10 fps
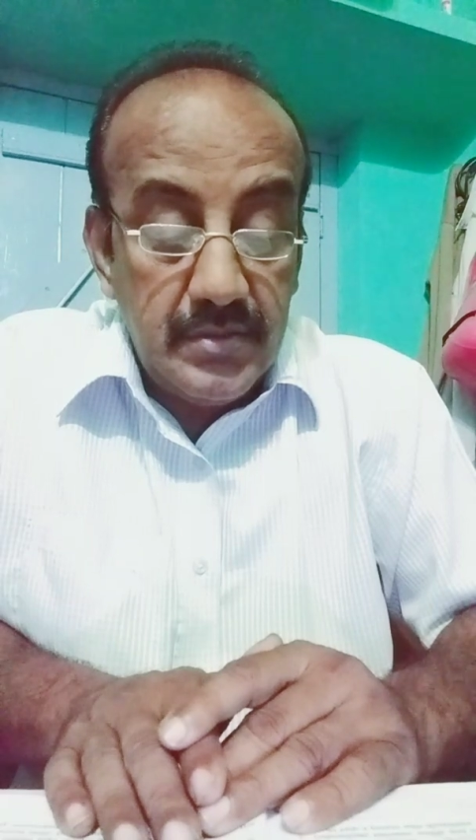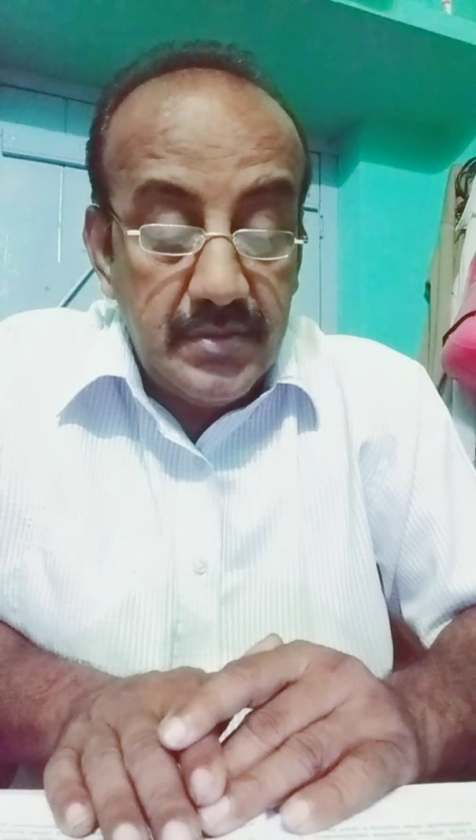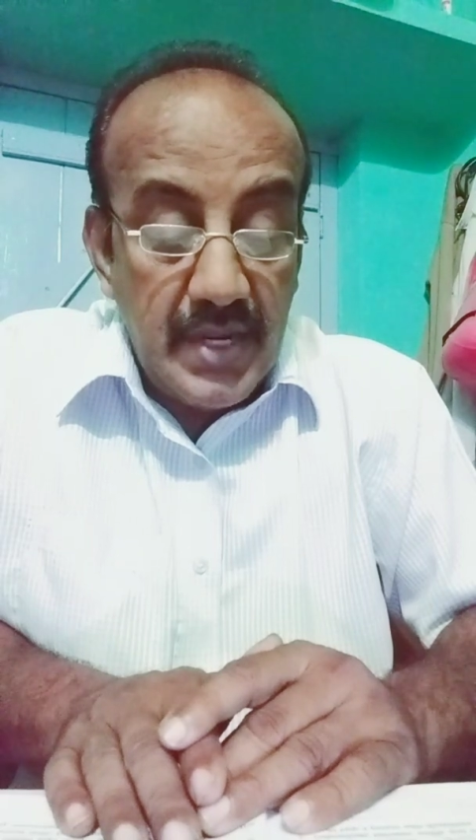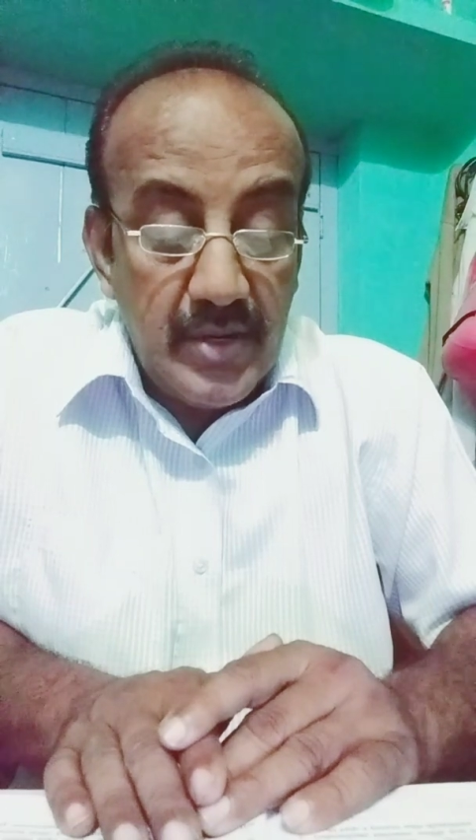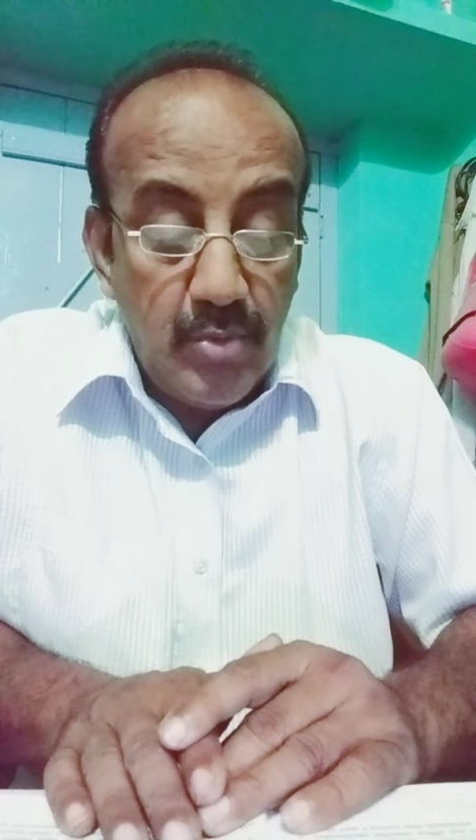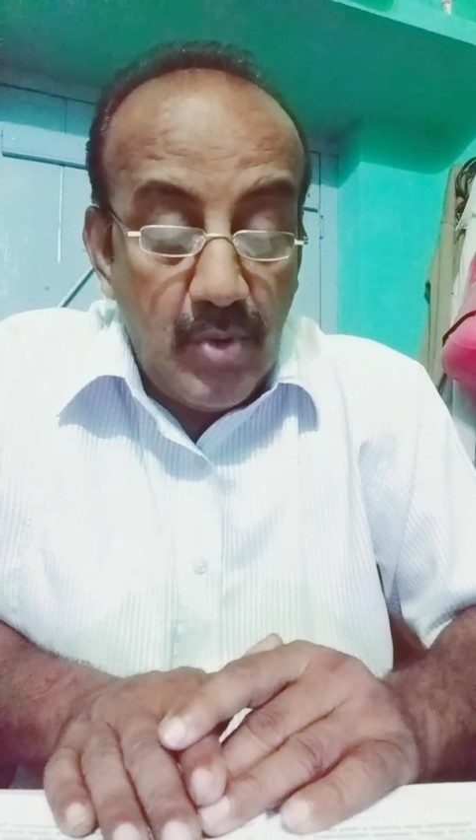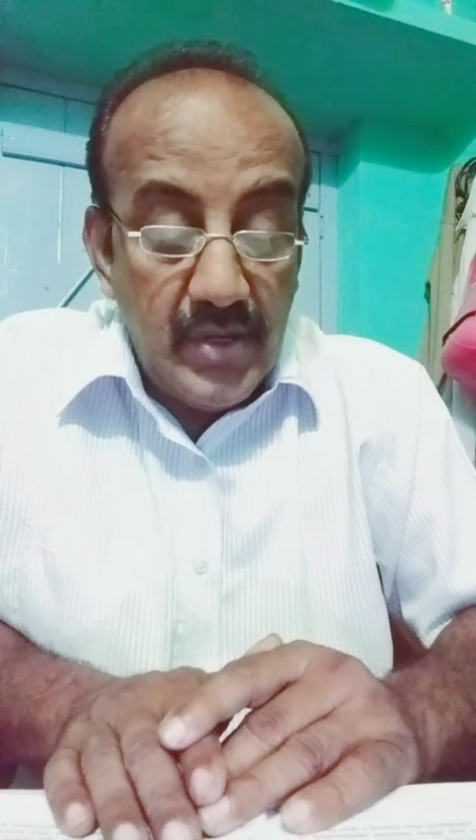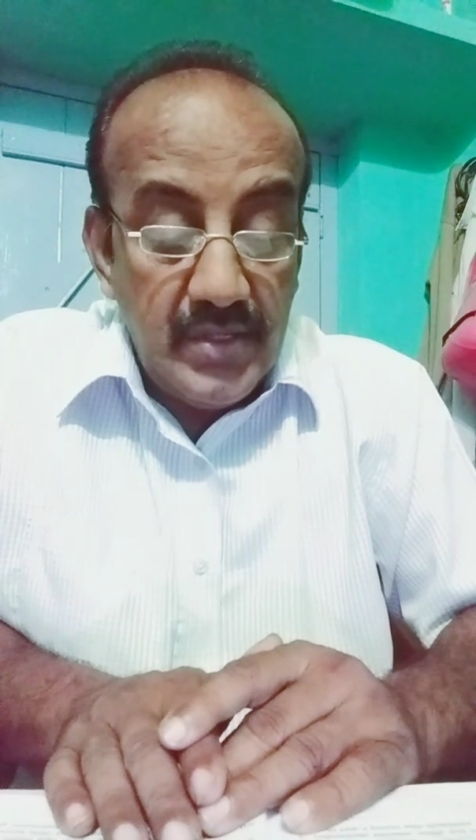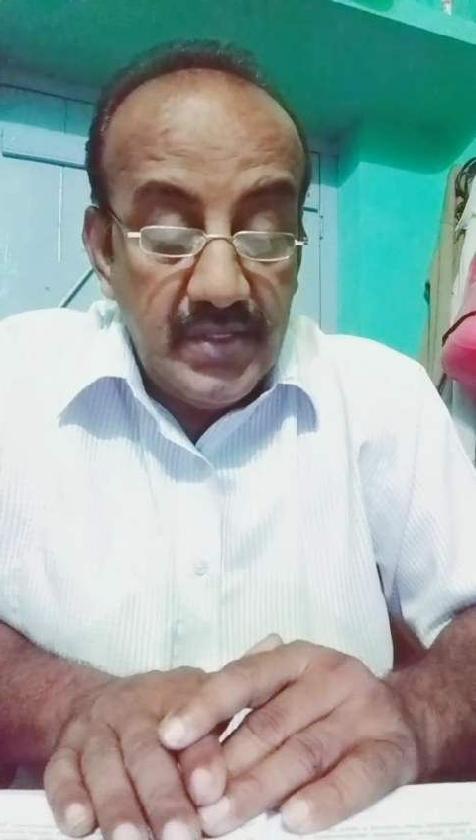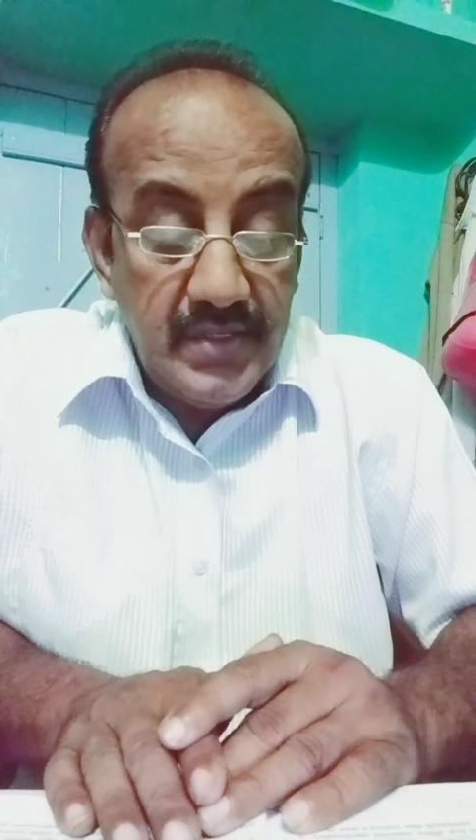Third
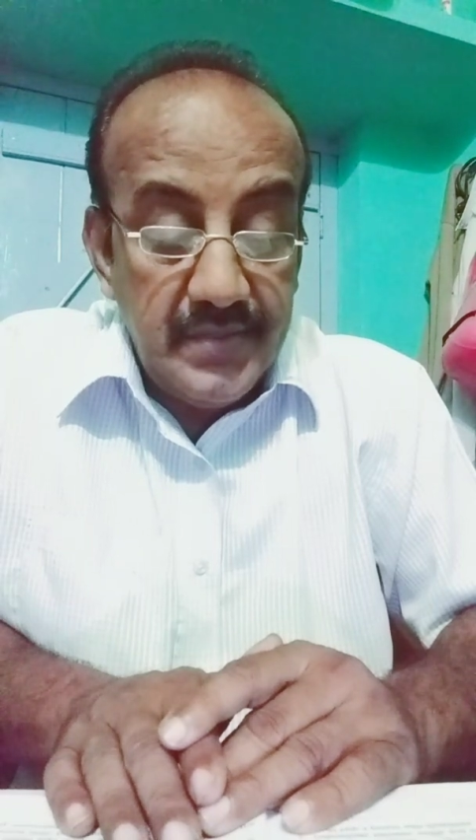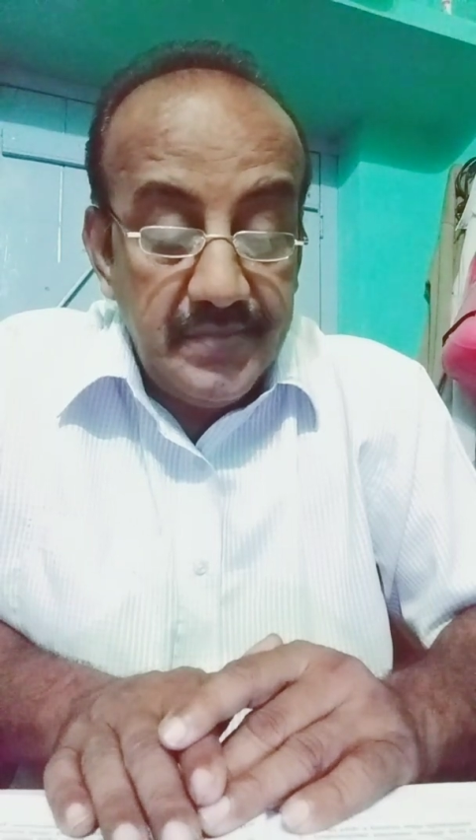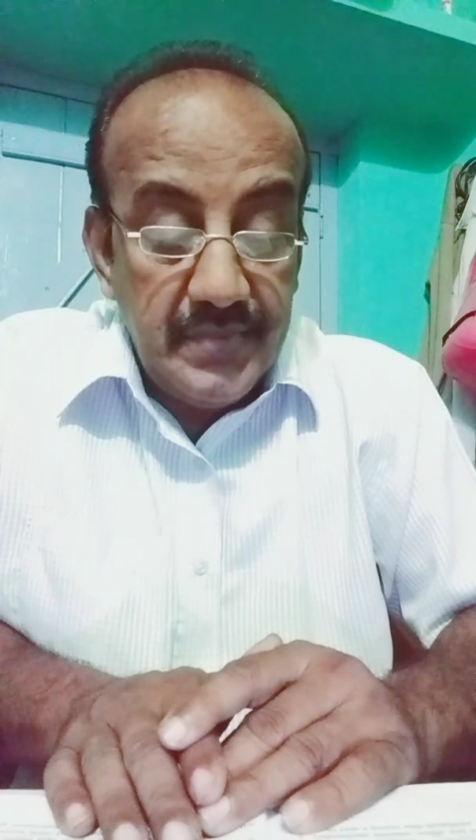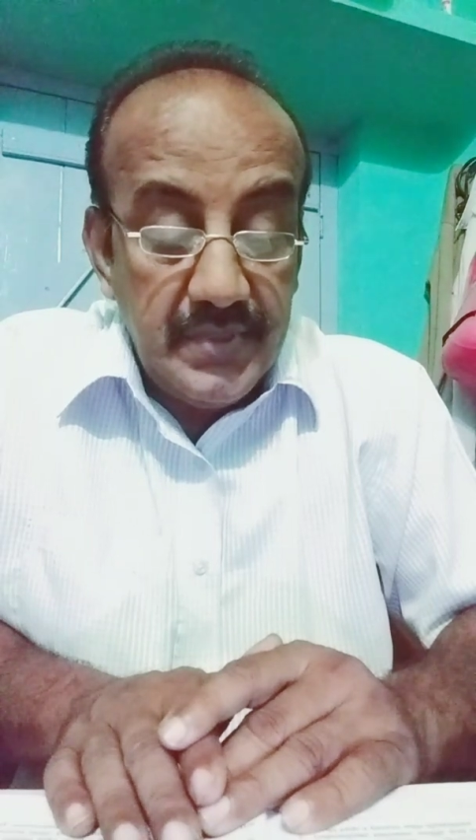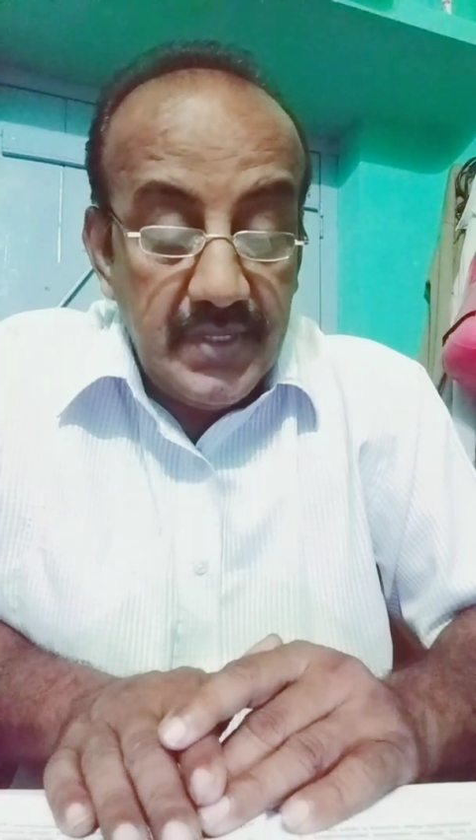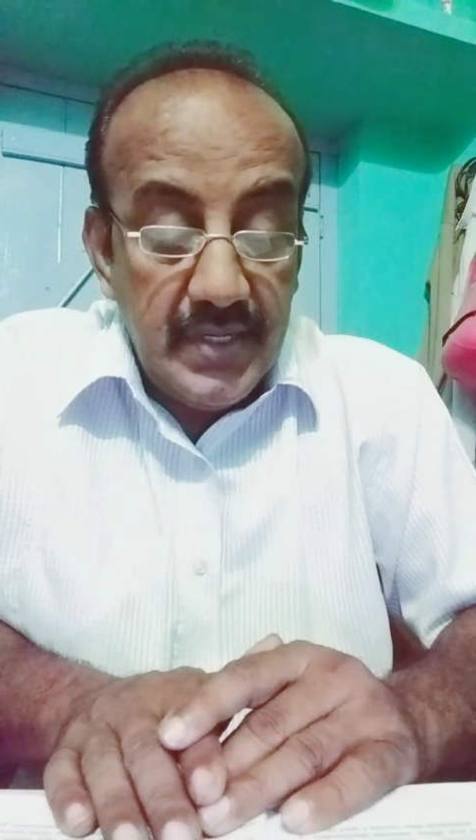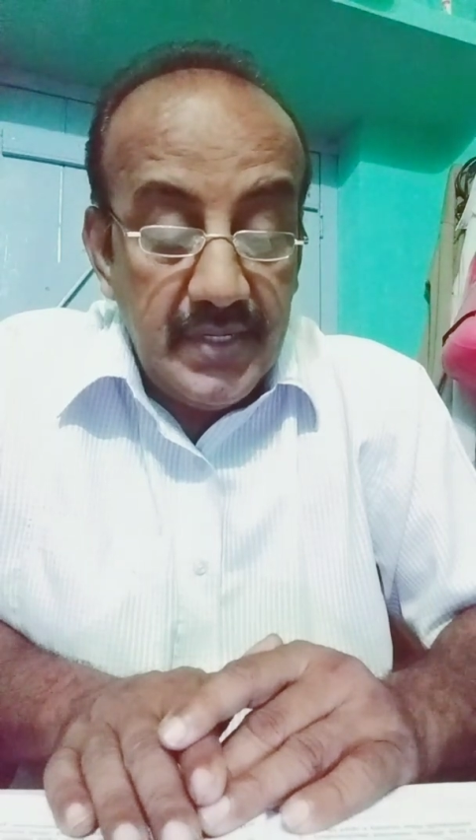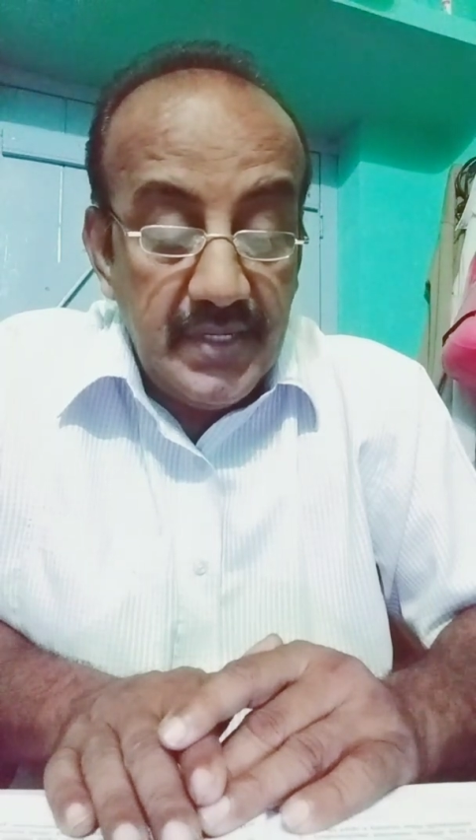one, it